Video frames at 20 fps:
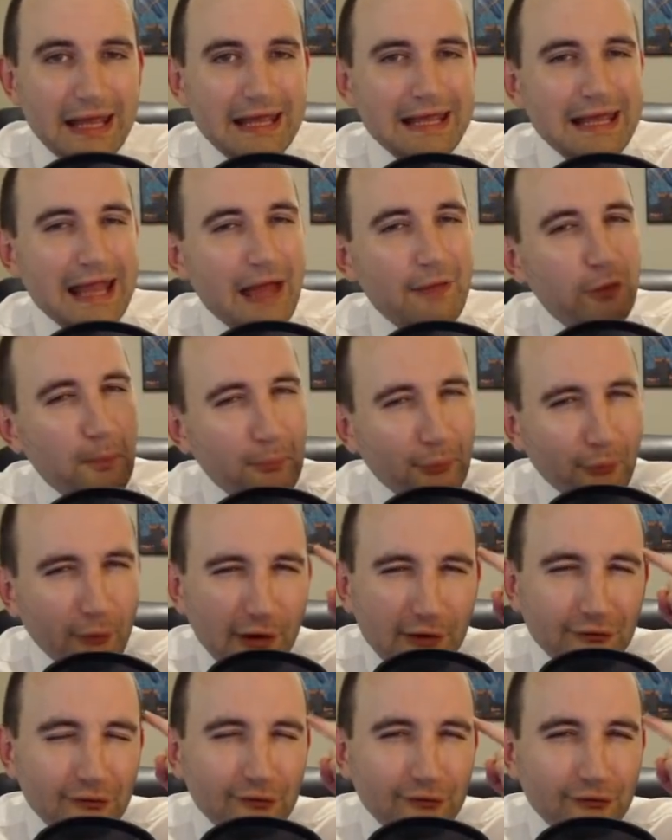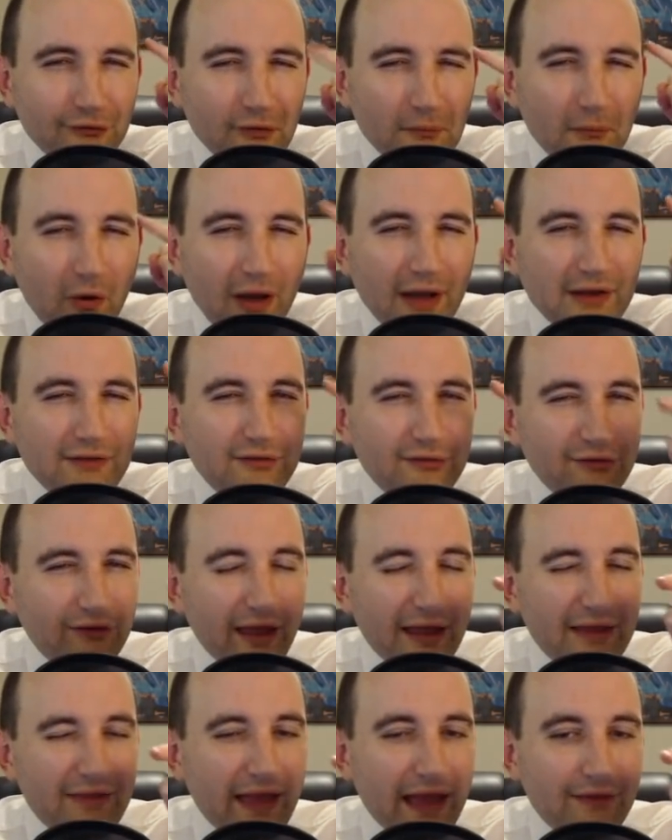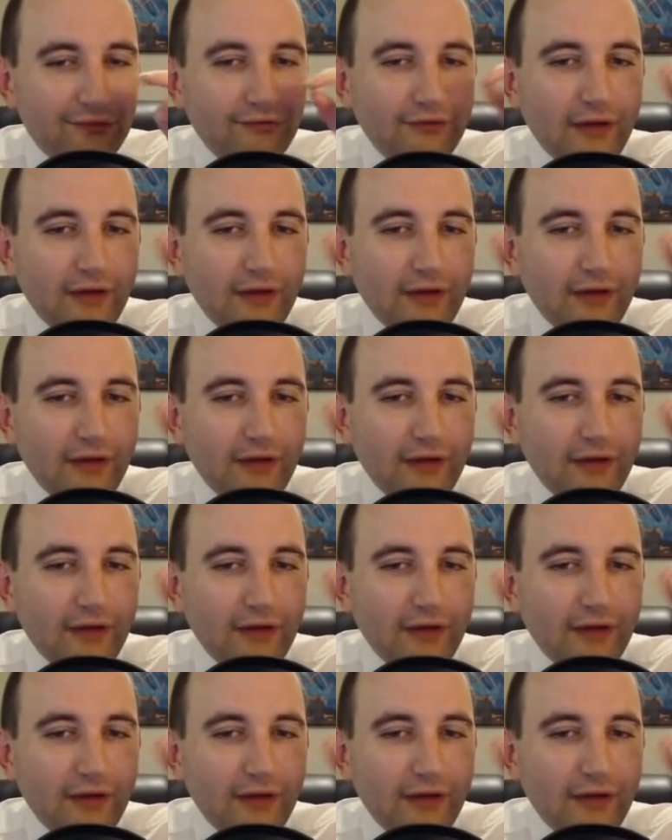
He had the presence of mind to say that